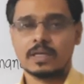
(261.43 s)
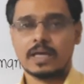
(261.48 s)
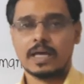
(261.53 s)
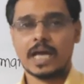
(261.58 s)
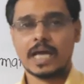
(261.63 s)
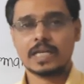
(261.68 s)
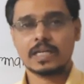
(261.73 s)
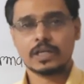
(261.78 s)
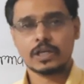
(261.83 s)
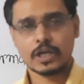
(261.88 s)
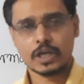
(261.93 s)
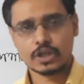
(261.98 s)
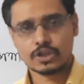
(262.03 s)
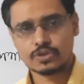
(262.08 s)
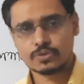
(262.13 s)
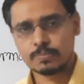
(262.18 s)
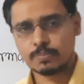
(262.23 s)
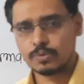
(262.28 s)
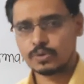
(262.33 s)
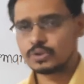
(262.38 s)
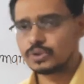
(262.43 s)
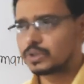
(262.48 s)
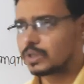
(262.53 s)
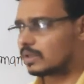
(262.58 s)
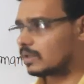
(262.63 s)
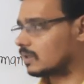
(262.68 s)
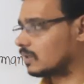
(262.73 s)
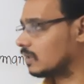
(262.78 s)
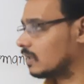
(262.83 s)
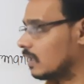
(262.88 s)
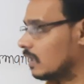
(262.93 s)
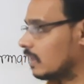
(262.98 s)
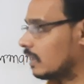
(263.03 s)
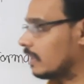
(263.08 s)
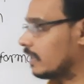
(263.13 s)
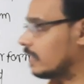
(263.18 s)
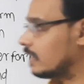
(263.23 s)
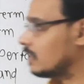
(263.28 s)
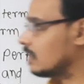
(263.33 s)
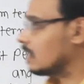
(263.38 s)
an exposure
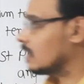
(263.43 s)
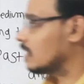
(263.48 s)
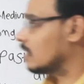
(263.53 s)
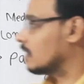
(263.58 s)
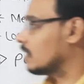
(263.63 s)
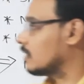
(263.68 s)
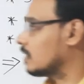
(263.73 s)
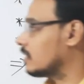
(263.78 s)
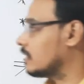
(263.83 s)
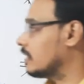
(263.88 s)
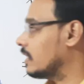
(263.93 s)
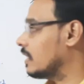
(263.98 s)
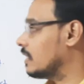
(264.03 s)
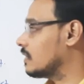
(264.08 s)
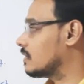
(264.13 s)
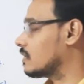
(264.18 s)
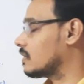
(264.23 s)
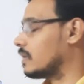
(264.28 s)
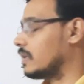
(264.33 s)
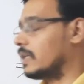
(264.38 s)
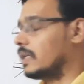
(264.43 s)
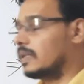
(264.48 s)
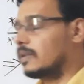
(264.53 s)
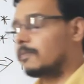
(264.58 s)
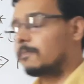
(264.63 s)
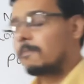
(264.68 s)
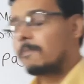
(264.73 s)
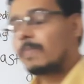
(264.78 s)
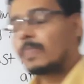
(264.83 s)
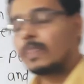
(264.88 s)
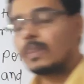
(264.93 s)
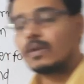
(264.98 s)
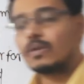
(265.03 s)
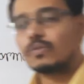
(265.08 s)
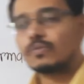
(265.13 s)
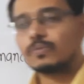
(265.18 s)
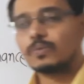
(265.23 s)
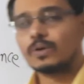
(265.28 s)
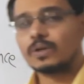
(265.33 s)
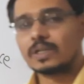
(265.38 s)
in real
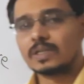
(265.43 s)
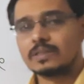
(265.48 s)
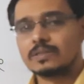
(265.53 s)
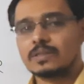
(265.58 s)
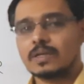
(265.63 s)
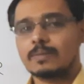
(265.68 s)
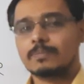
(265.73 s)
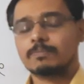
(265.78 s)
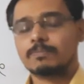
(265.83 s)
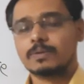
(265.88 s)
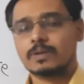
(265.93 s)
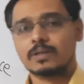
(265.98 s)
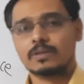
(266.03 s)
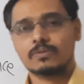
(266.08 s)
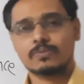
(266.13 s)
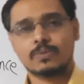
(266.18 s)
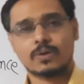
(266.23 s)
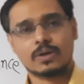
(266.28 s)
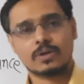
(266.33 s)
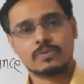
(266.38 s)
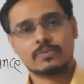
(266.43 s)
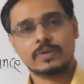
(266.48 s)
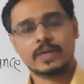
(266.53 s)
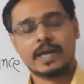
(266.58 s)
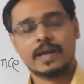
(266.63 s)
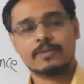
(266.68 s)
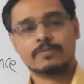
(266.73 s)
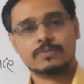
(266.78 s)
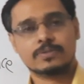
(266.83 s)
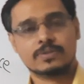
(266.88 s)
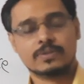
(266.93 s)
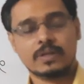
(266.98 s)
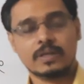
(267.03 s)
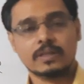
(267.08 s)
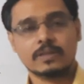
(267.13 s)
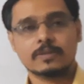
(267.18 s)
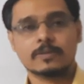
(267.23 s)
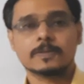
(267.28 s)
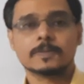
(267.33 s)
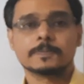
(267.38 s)
estate. For example, what we have
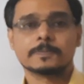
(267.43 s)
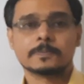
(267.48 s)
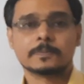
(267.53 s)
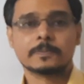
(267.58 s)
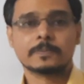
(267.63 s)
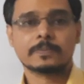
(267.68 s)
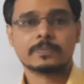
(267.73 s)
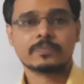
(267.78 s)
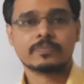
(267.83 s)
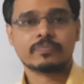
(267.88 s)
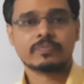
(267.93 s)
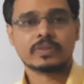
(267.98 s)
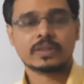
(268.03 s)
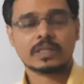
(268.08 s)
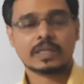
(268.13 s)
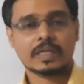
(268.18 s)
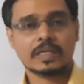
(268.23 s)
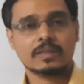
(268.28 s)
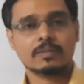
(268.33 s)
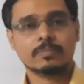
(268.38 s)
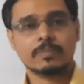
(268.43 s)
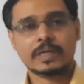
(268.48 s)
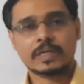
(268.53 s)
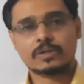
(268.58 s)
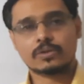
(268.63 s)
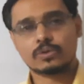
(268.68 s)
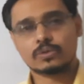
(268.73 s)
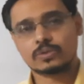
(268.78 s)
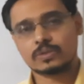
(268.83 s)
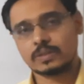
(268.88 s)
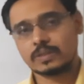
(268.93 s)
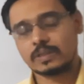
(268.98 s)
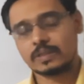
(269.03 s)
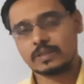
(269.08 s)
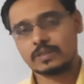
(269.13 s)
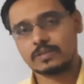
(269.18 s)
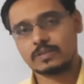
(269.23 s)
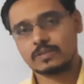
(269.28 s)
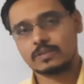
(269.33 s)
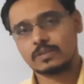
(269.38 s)
seen in metro
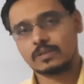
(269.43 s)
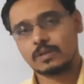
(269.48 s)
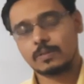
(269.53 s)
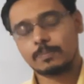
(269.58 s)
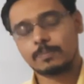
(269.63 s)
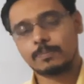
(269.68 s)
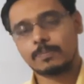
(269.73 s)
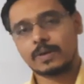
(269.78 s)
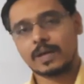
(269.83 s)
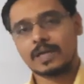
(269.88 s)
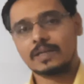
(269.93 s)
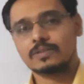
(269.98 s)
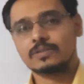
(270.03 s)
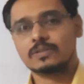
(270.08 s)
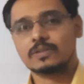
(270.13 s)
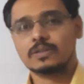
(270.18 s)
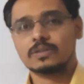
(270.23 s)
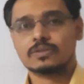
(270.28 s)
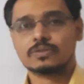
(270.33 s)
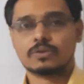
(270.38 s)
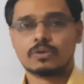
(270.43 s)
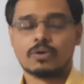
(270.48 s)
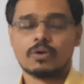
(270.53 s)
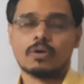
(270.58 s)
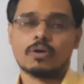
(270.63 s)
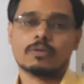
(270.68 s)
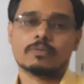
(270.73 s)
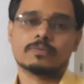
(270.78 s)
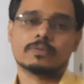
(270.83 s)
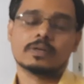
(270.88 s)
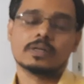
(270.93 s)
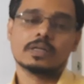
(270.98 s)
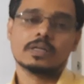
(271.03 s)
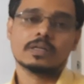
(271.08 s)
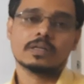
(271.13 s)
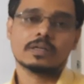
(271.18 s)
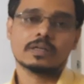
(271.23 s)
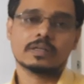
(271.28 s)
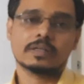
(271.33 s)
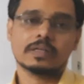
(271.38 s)
cities, the prices of
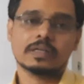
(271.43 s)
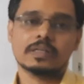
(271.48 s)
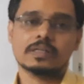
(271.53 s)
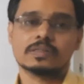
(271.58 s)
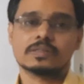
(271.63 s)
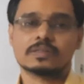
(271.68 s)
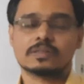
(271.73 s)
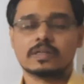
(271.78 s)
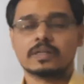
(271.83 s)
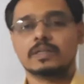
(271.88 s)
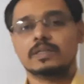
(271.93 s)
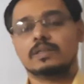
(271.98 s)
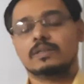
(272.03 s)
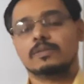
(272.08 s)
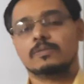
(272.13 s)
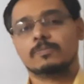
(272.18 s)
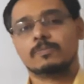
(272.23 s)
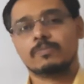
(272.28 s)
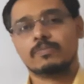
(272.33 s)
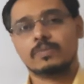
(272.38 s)
real estate